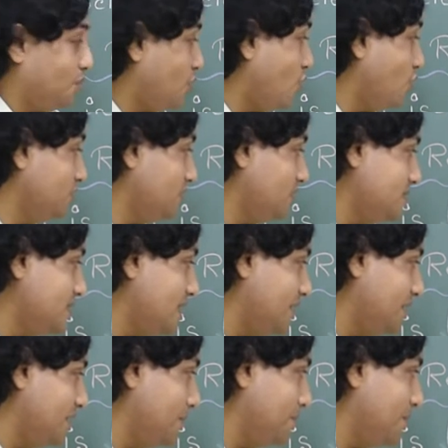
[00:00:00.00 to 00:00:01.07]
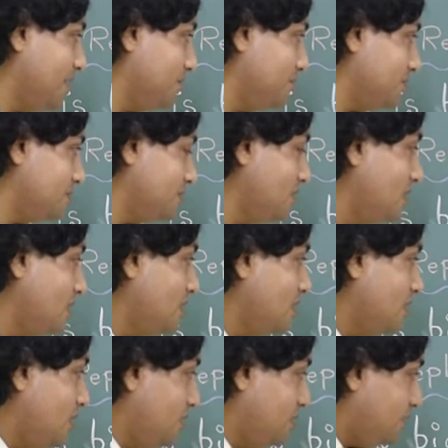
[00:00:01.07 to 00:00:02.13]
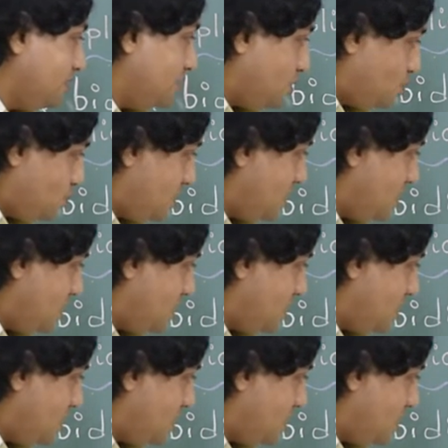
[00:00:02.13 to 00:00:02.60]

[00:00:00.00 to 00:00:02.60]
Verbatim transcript: On this RNA primer, the new